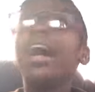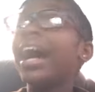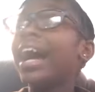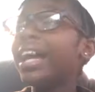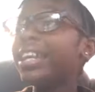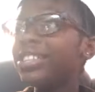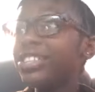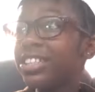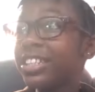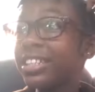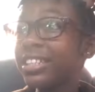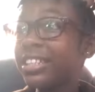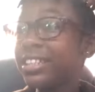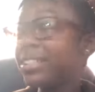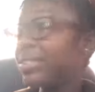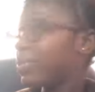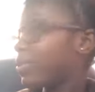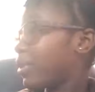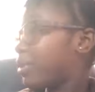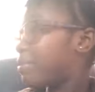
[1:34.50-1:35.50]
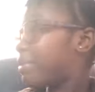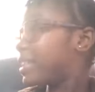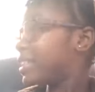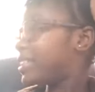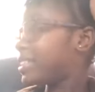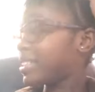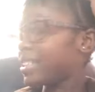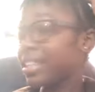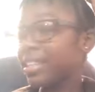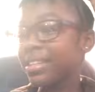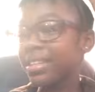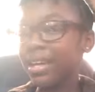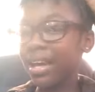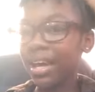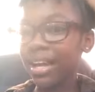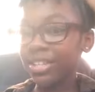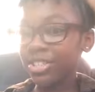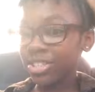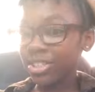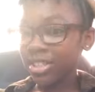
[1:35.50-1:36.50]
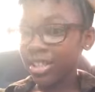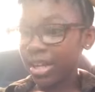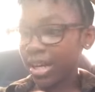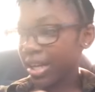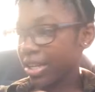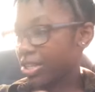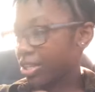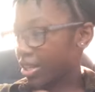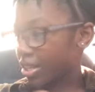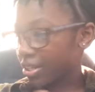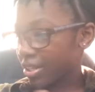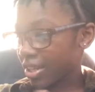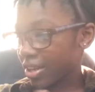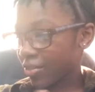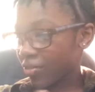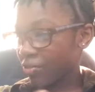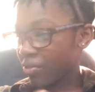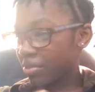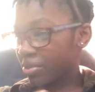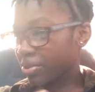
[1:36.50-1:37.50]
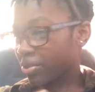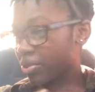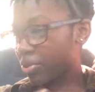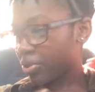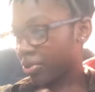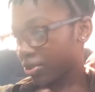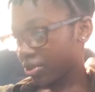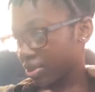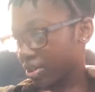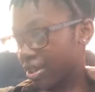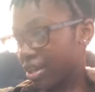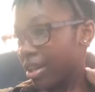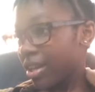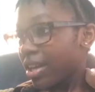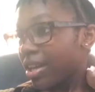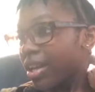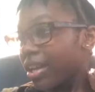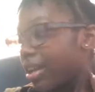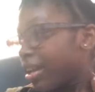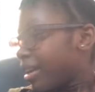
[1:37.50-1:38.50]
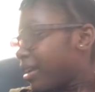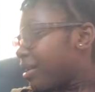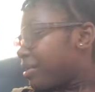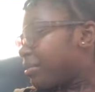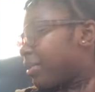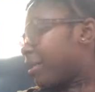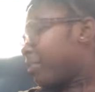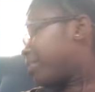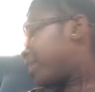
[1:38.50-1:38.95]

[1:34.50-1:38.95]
I just, well, basically, I just got checked out from school. My